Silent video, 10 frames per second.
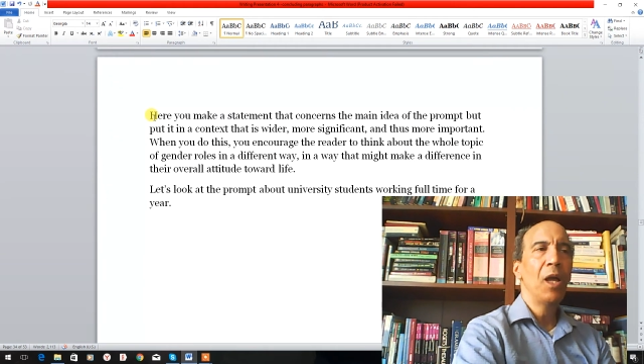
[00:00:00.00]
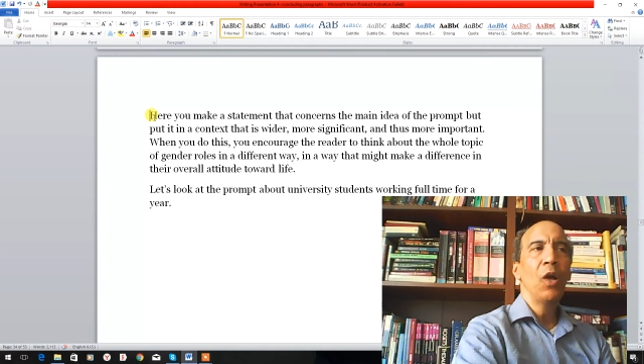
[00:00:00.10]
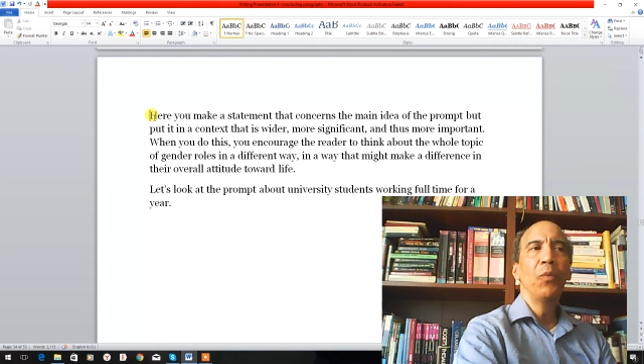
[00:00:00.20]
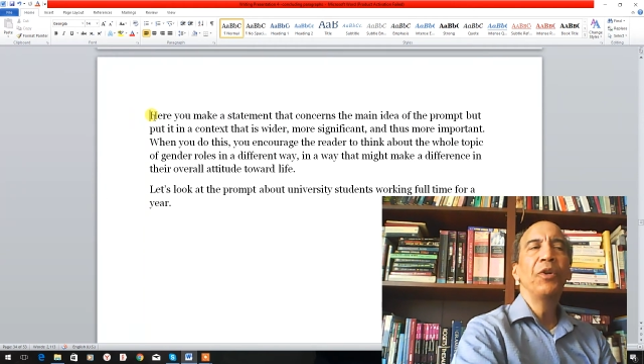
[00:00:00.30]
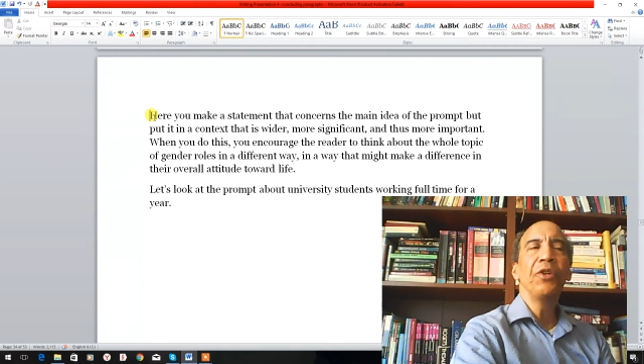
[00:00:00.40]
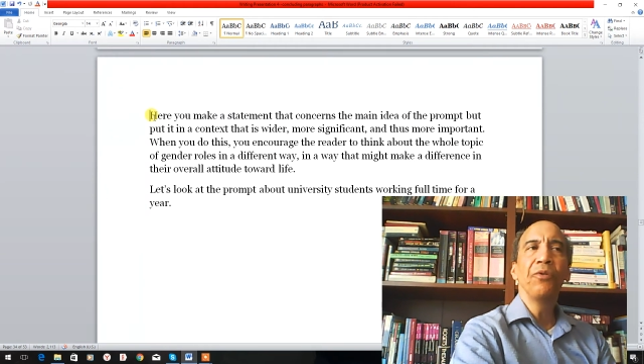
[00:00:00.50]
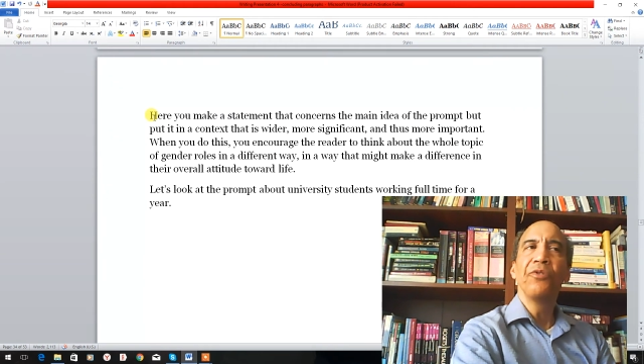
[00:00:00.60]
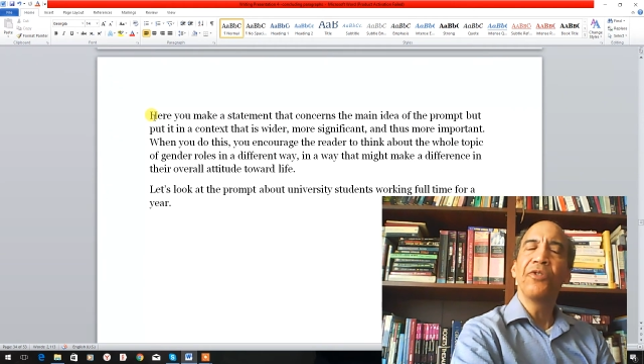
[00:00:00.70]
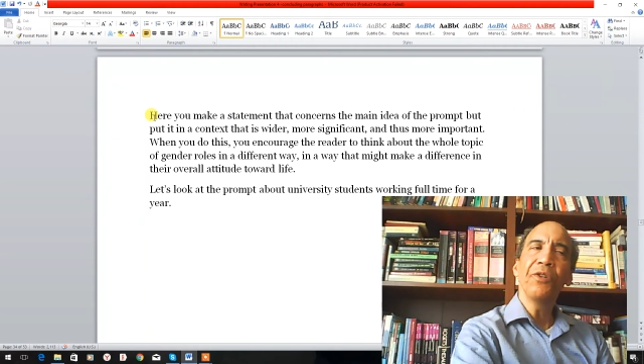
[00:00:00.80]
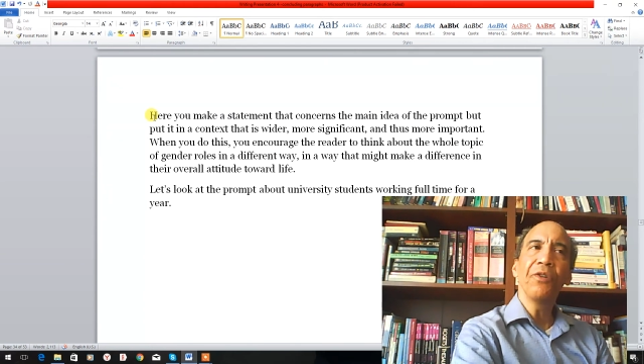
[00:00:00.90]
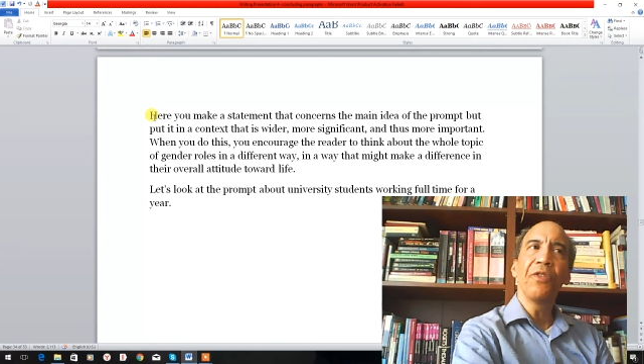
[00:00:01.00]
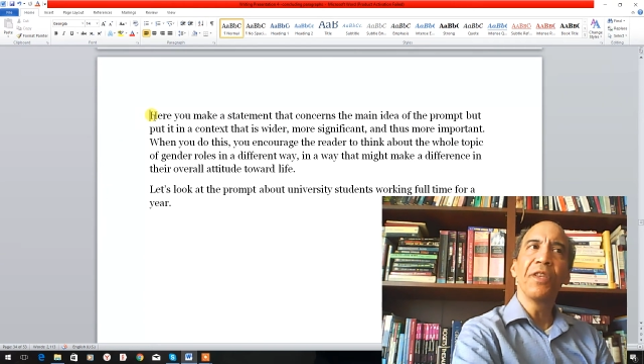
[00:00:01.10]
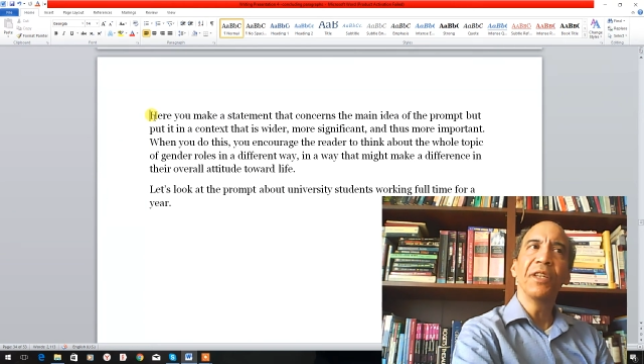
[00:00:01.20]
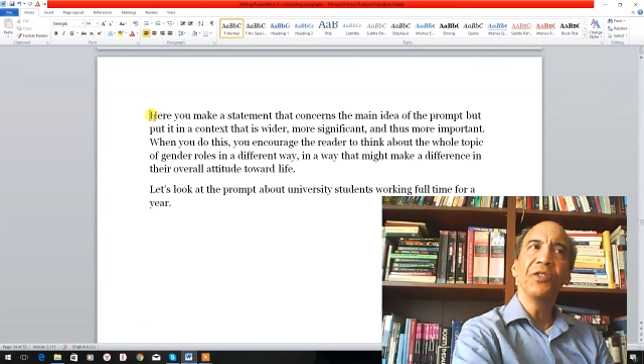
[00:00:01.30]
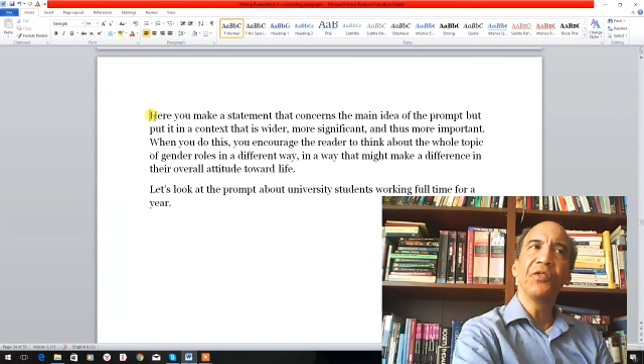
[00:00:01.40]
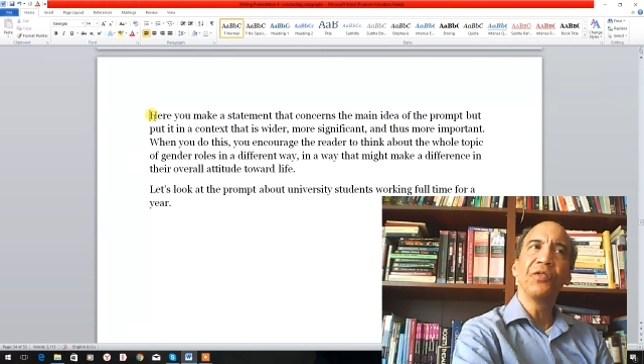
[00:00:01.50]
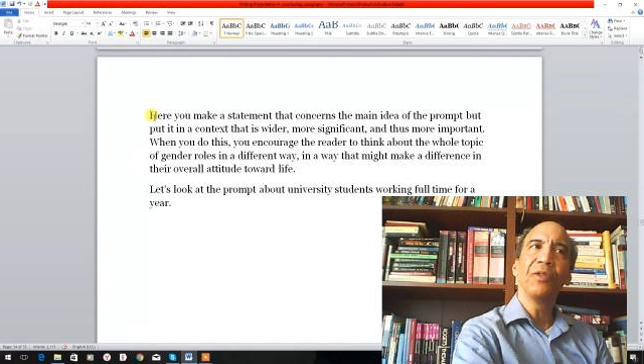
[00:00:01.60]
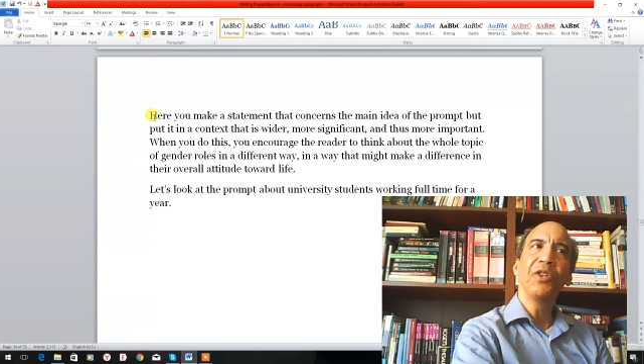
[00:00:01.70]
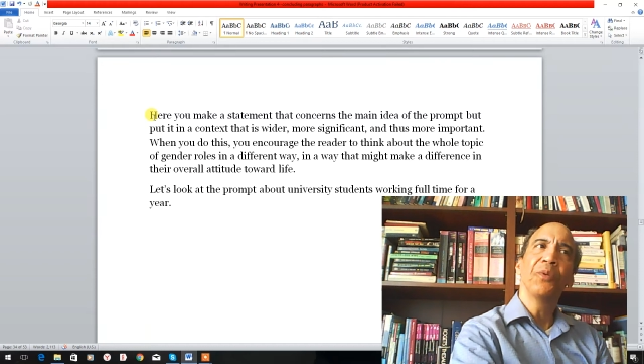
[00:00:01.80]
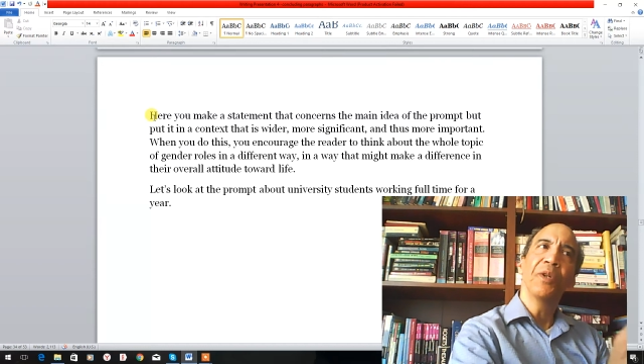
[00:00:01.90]
When you do this,
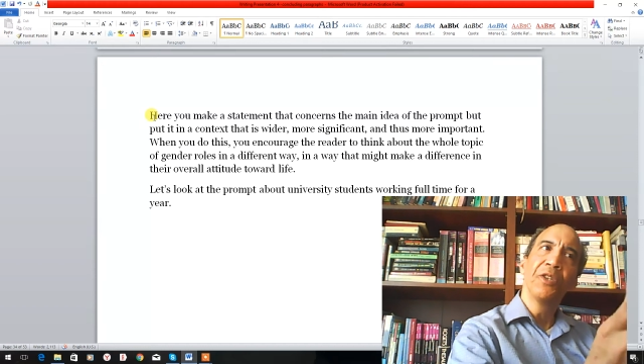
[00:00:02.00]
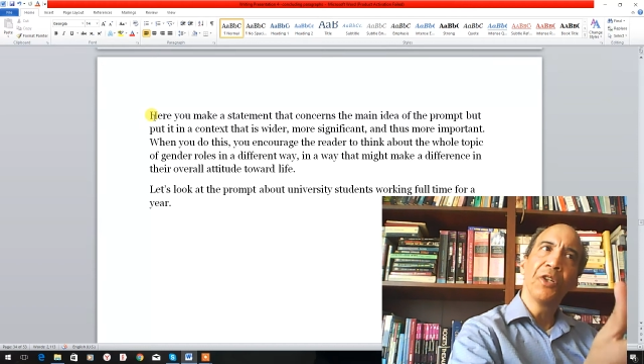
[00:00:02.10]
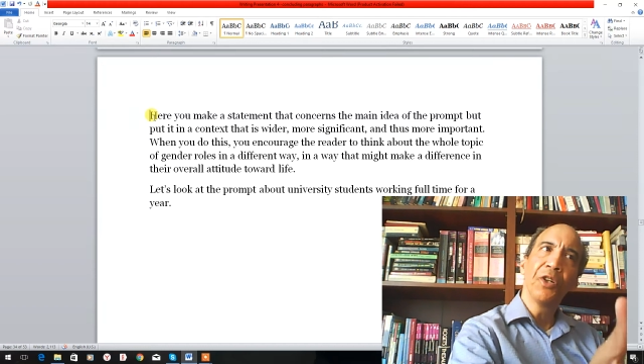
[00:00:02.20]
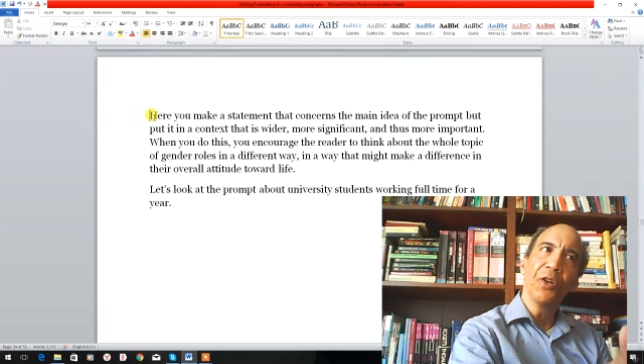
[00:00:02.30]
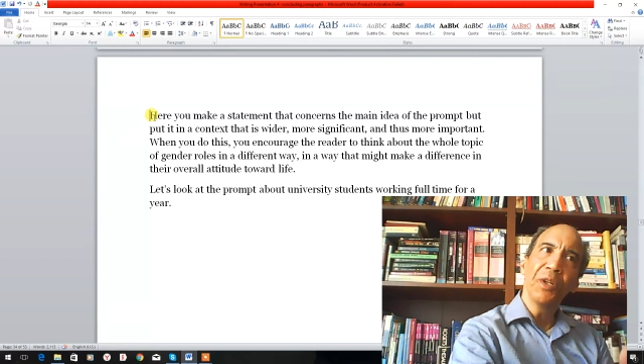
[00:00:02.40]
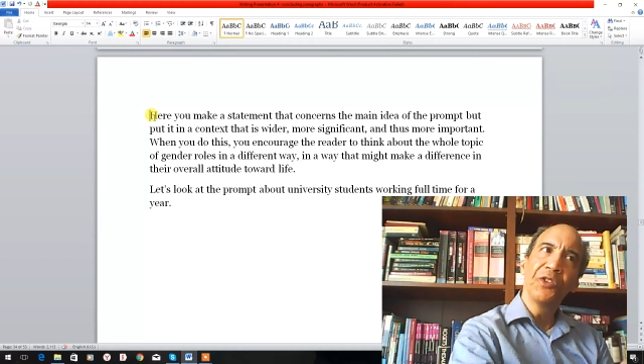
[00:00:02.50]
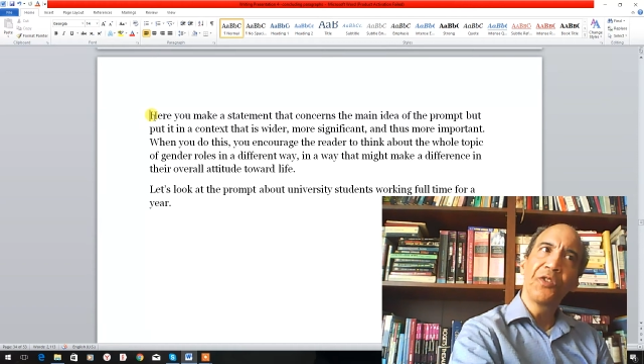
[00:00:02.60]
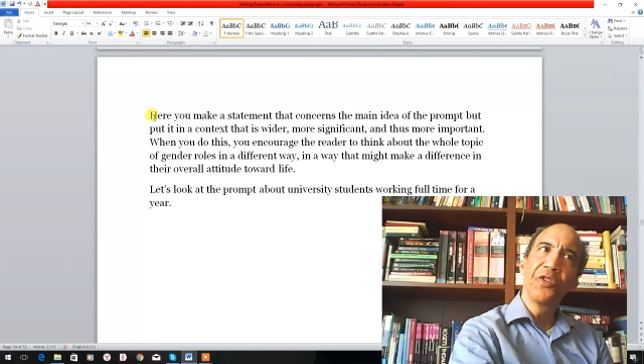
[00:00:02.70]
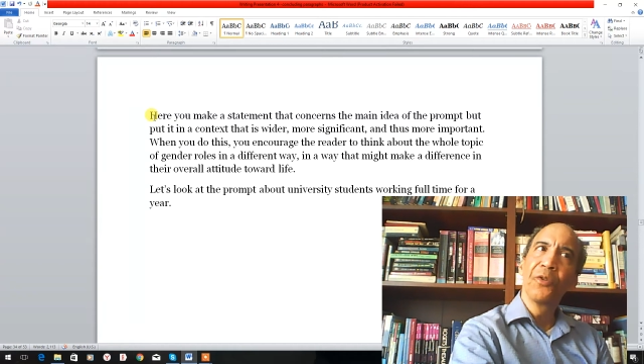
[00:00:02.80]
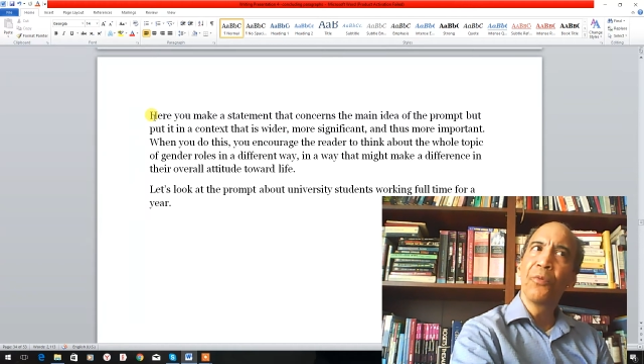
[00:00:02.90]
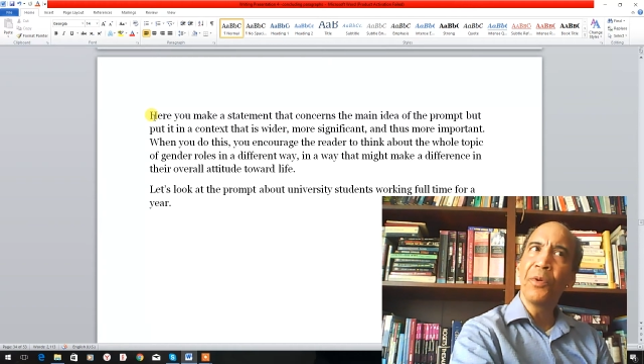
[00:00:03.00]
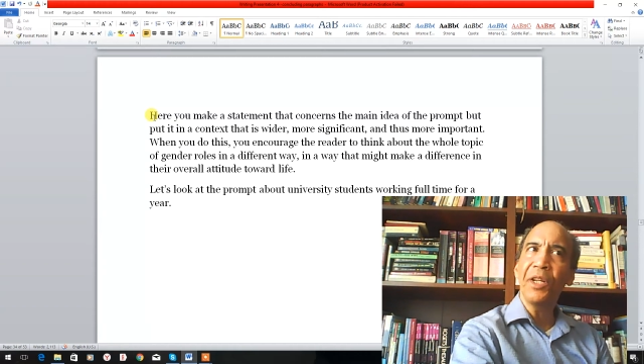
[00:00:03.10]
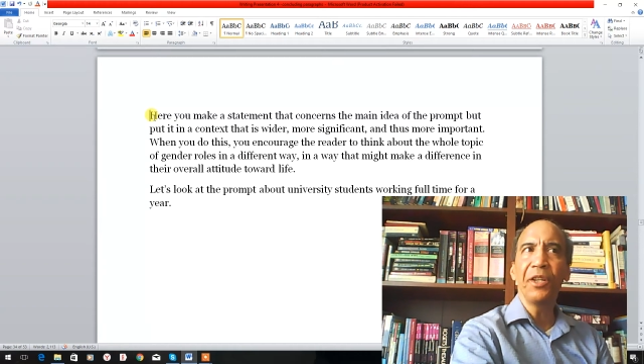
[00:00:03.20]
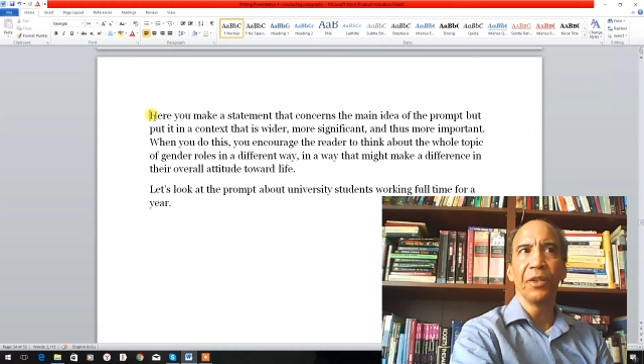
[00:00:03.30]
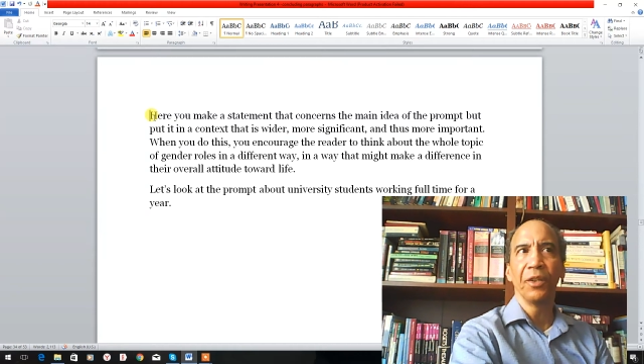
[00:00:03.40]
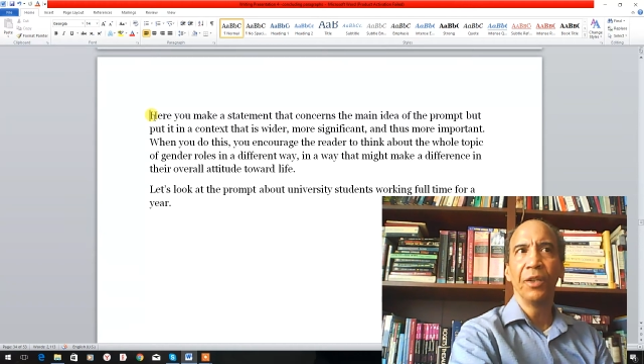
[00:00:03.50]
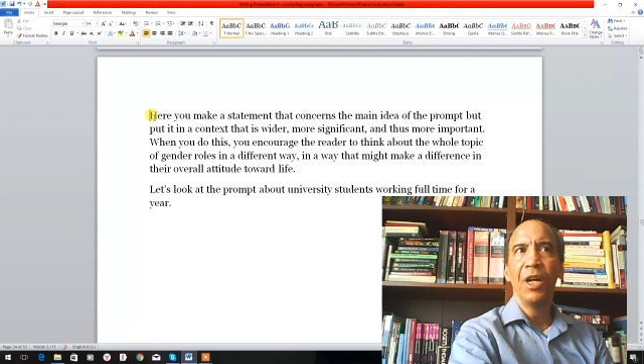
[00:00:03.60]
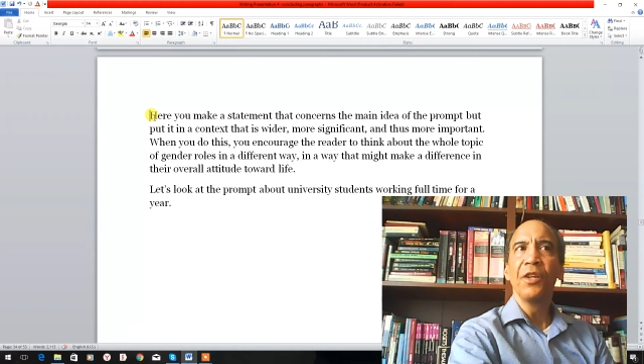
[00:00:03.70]
you encourage the reader